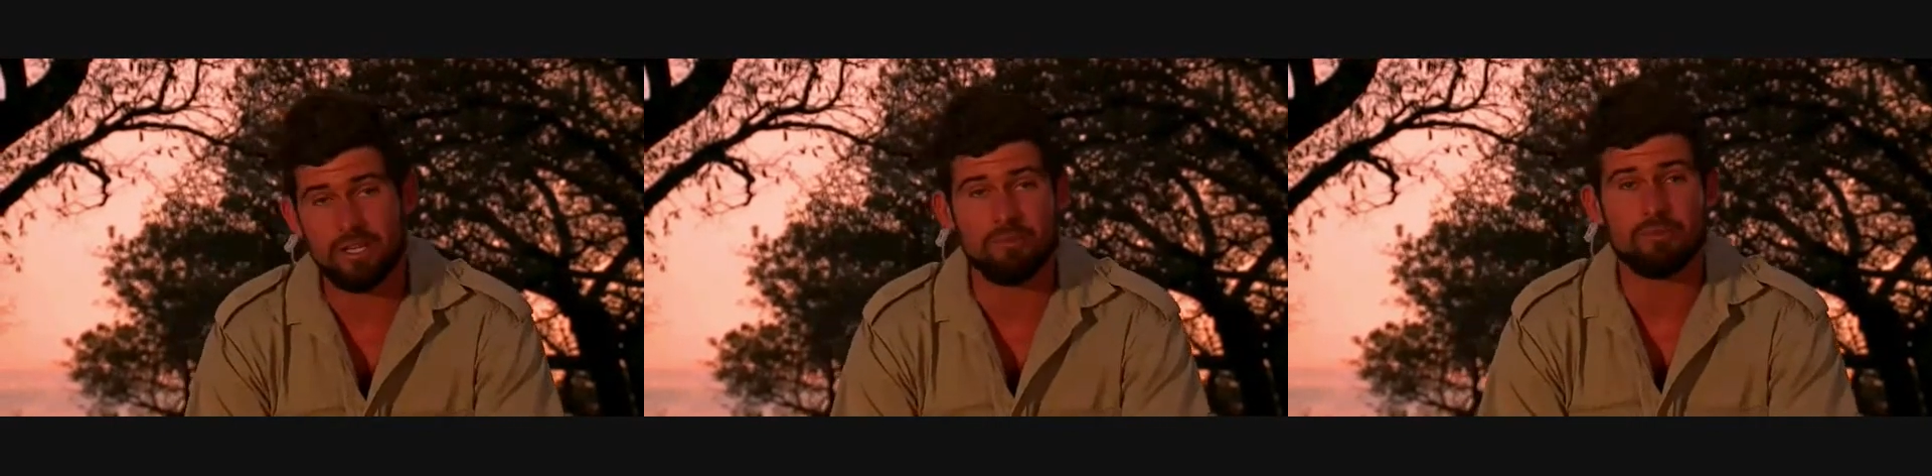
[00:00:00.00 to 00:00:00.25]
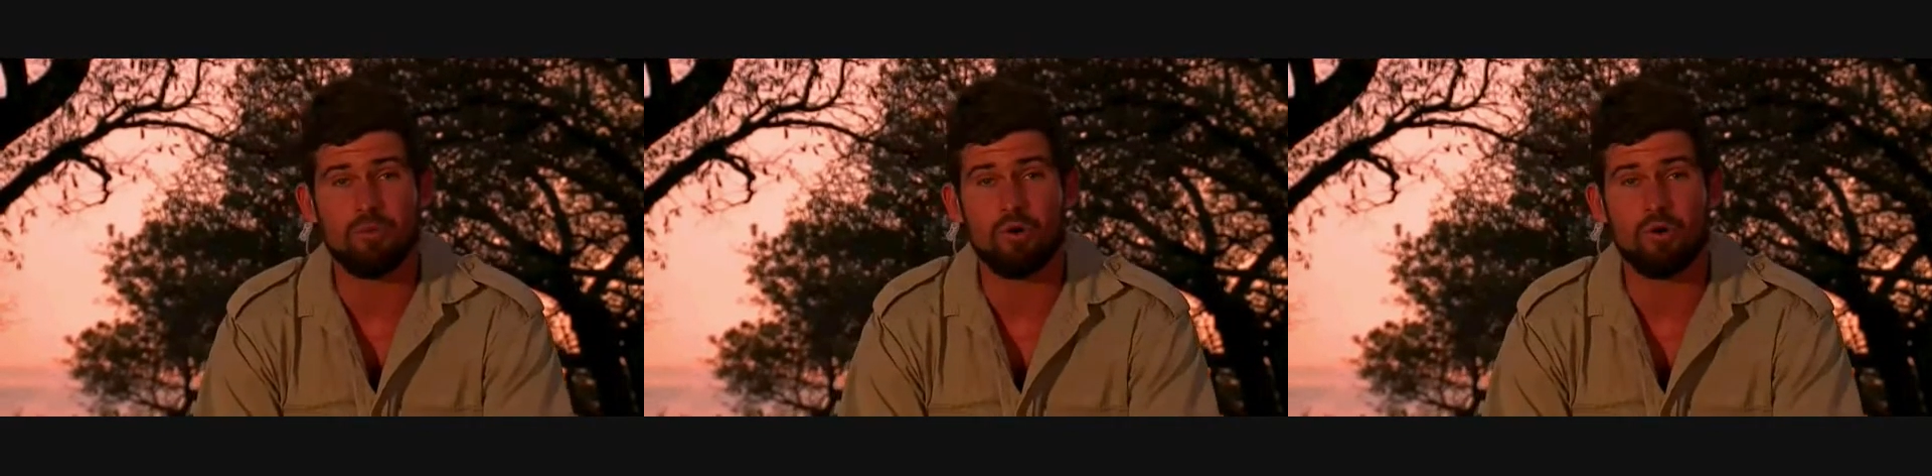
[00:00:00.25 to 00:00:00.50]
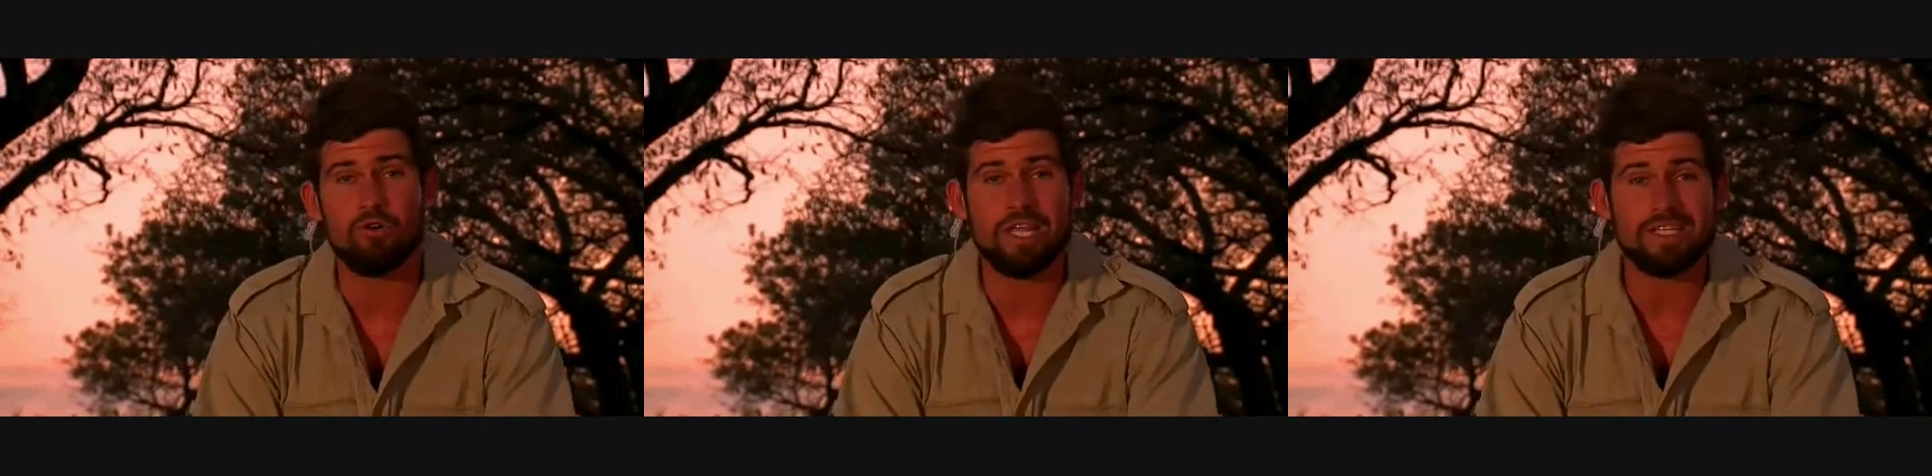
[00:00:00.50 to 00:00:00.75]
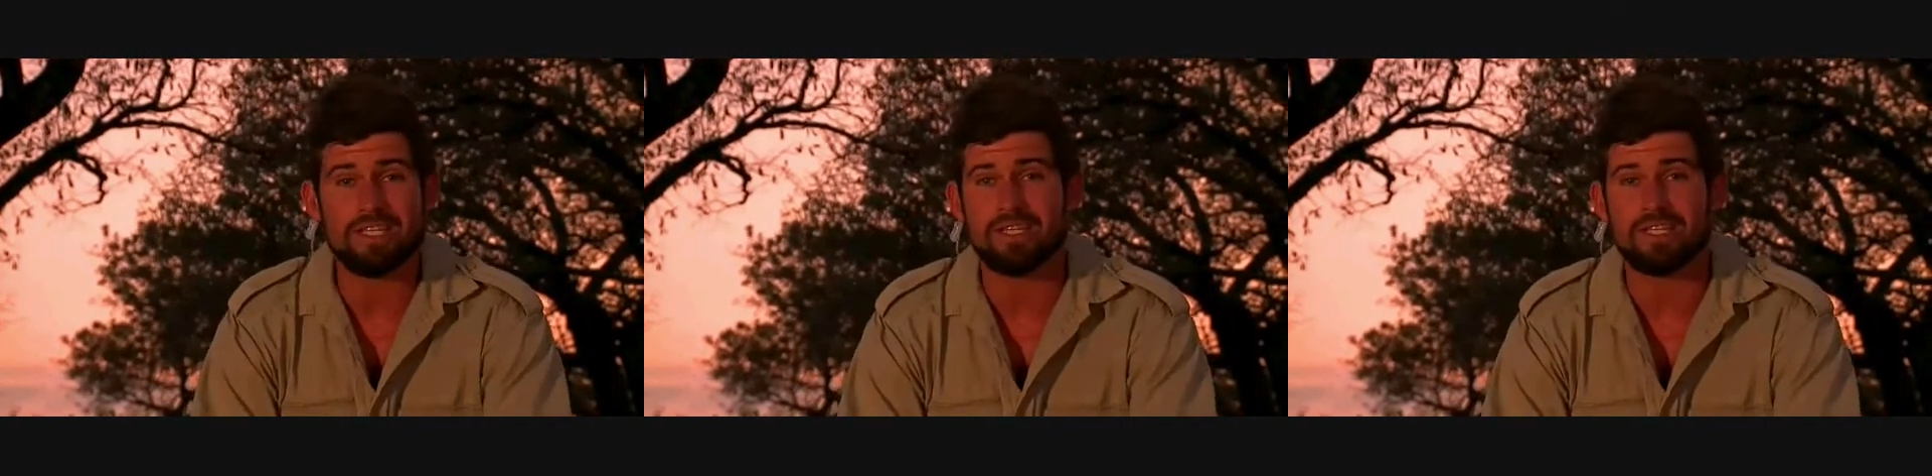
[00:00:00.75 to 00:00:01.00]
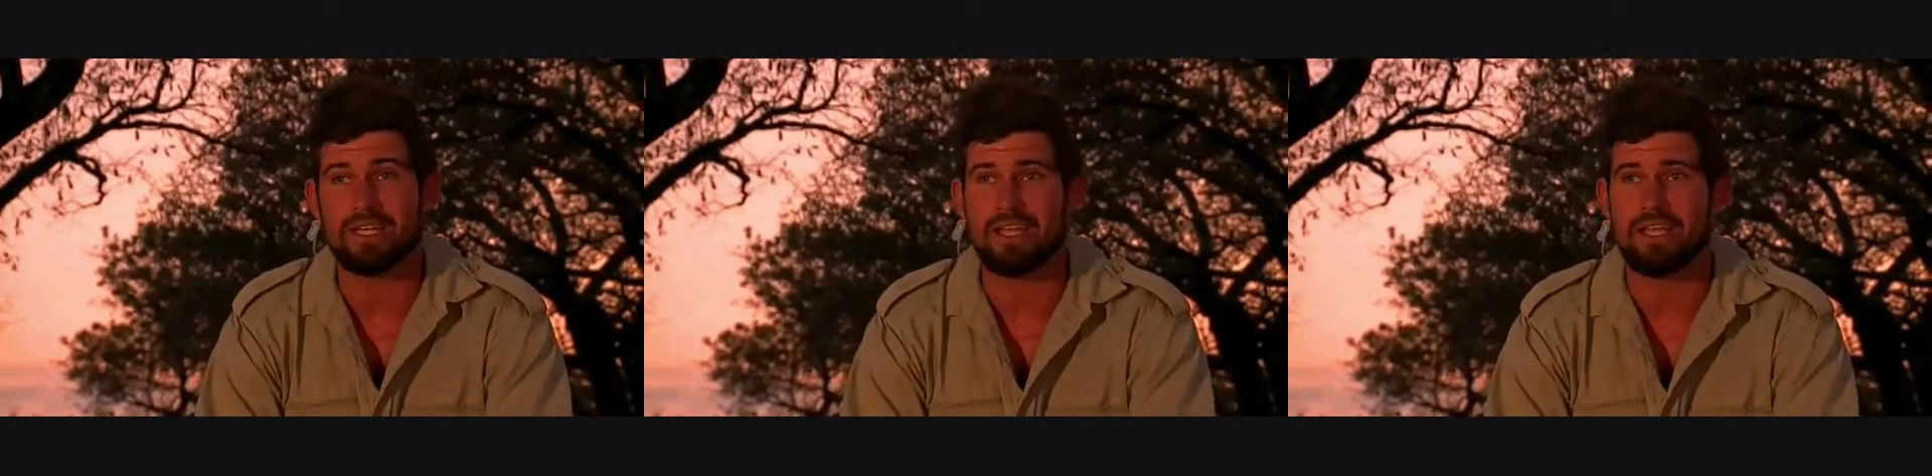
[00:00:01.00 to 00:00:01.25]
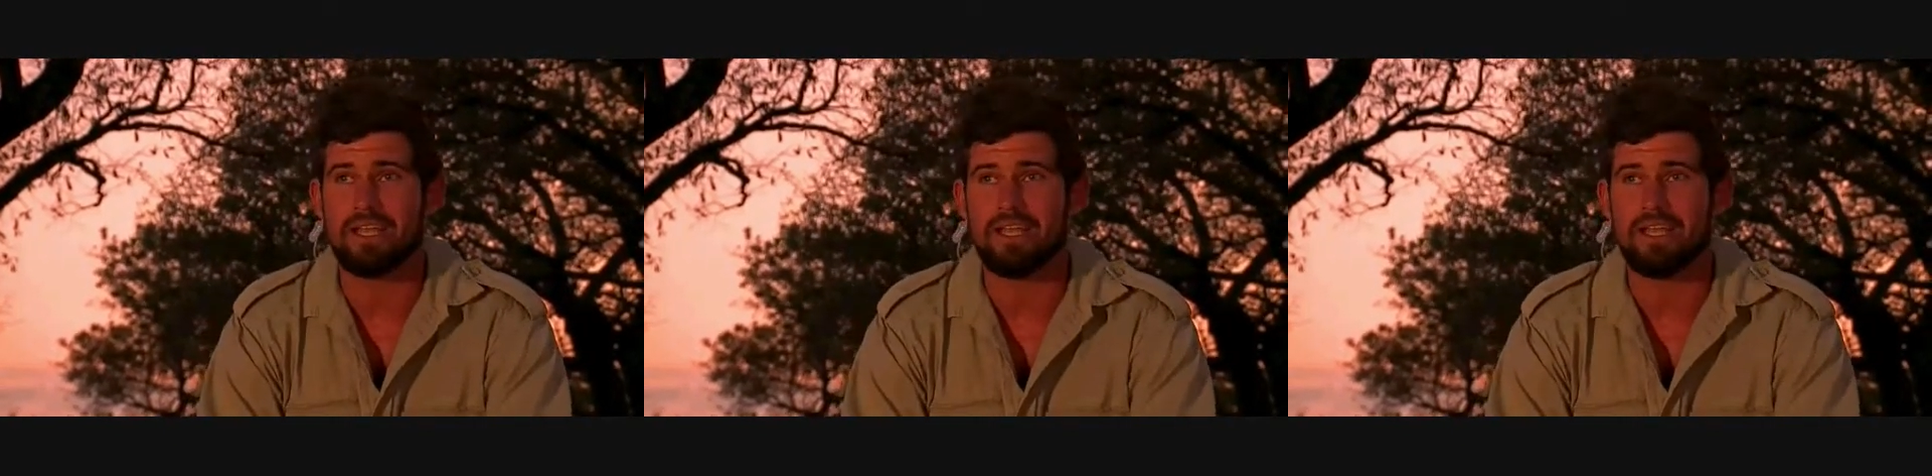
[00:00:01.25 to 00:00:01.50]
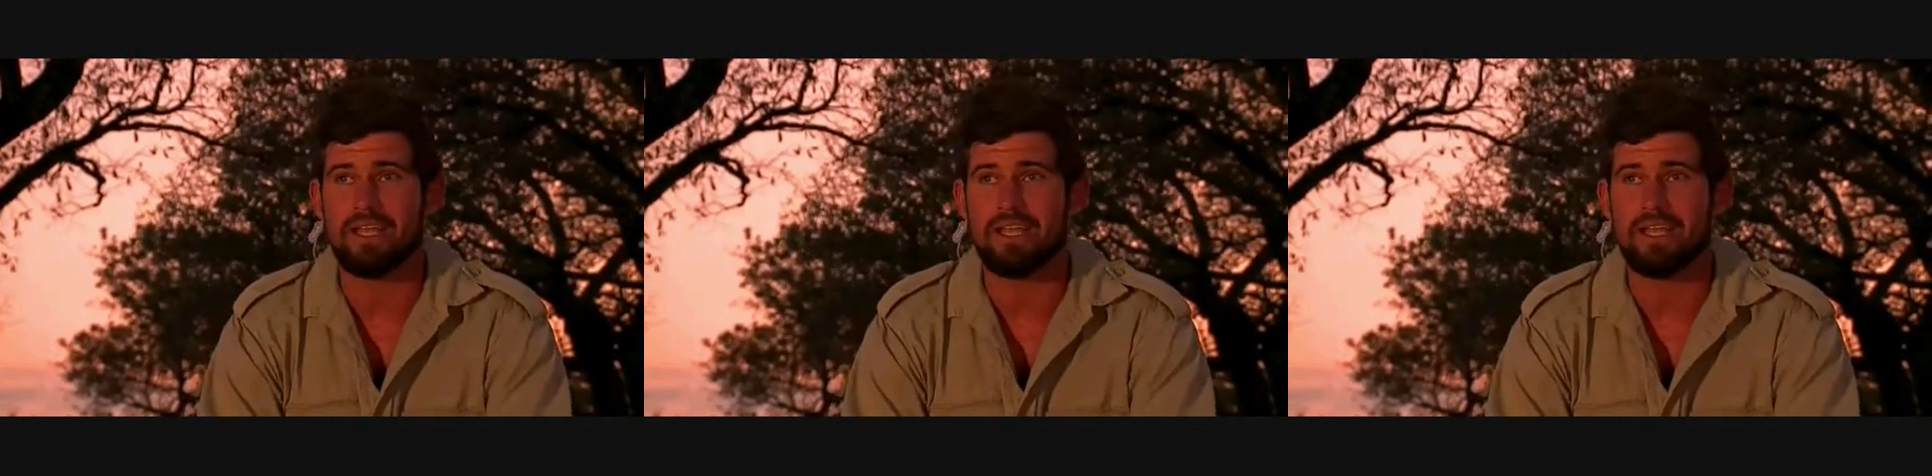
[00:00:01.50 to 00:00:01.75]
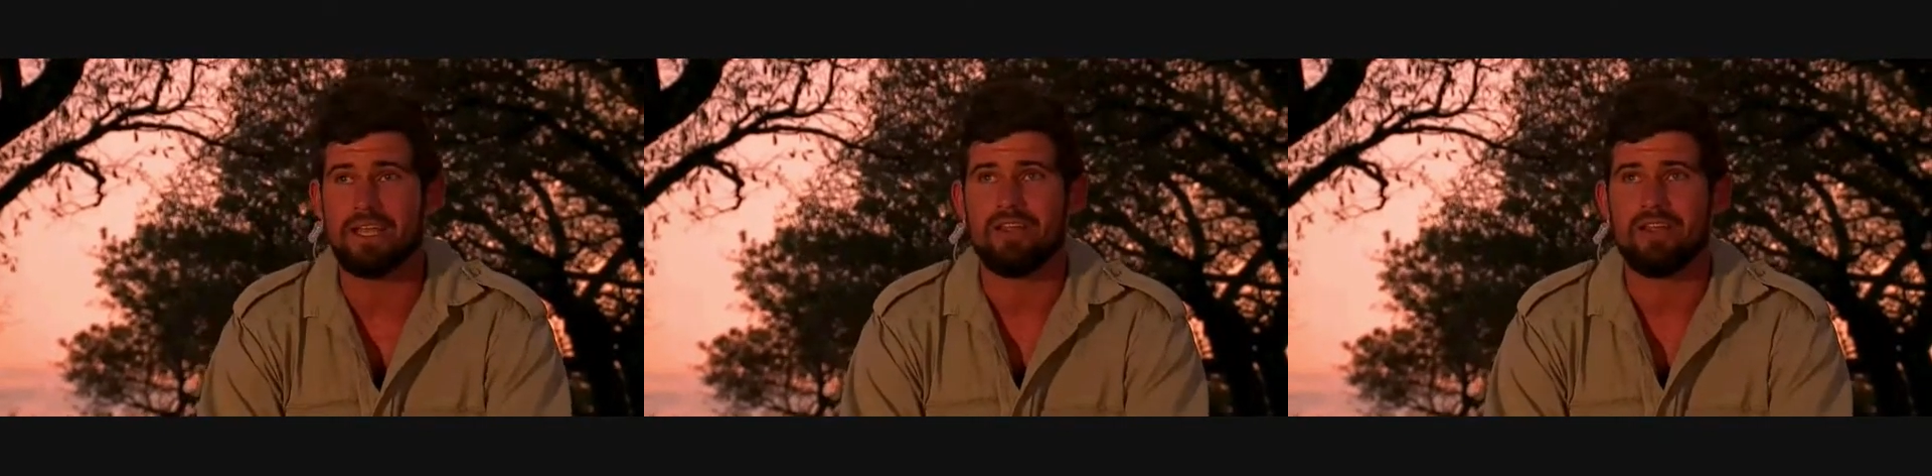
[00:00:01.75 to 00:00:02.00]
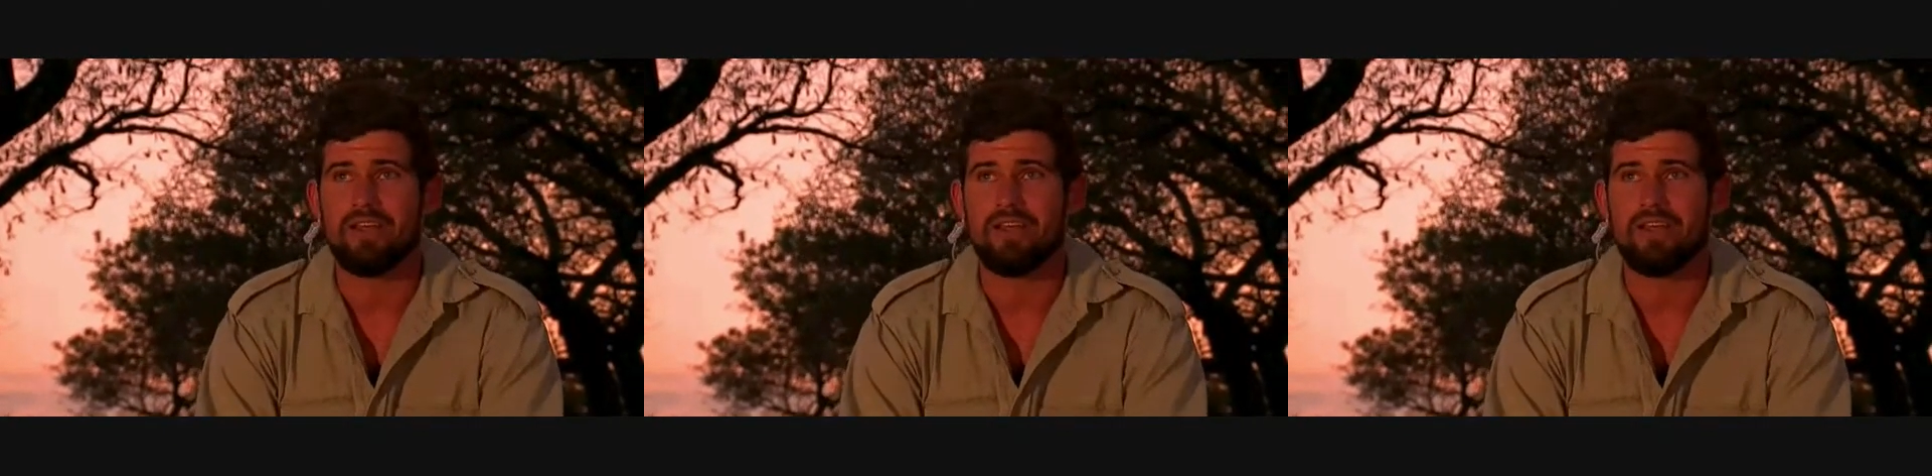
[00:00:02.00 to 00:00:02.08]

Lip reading: a little bit more recently, and